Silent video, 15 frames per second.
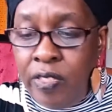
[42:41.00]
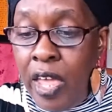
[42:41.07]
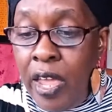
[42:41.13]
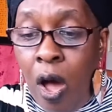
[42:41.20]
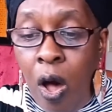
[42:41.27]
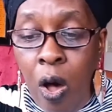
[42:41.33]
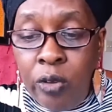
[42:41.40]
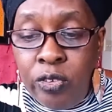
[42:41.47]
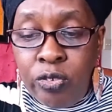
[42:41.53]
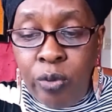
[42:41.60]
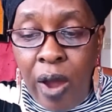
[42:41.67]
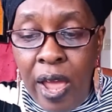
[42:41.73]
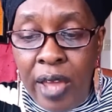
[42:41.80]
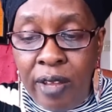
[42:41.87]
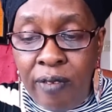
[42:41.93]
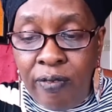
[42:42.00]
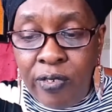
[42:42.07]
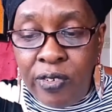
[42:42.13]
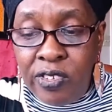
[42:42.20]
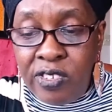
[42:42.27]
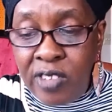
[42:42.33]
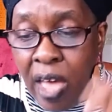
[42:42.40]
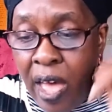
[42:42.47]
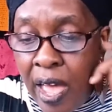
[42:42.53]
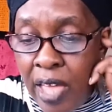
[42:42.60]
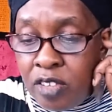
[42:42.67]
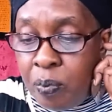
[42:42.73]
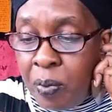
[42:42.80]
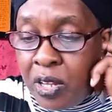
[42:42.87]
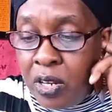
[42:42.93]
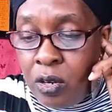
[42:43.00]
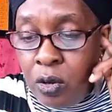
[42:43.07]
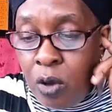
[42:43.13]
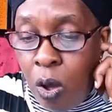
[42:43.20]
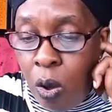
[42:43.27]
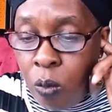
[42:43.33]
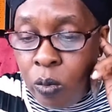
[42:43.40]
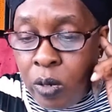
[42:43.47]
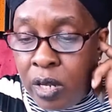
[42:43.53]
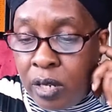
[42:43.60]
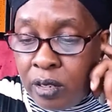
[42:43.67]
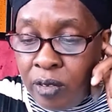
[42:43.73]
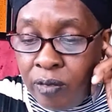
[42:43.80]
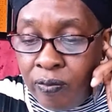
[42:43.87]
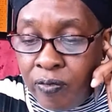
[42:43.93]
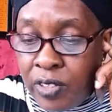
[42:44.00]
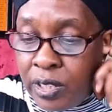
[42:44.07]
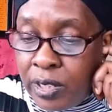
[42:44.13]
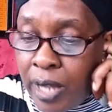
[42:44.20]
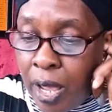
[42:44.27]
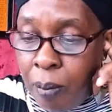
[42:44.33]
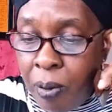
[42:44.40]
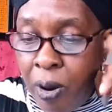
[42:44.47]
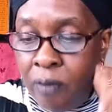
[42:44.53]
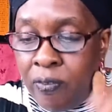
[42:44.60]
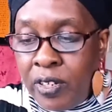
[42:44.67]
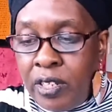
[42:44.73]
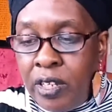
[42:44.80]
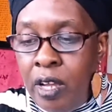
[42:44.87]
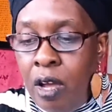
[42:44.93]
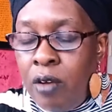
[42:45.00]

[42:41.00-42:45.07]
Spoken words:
They all tried it for size, but no one could fill it out perfectly.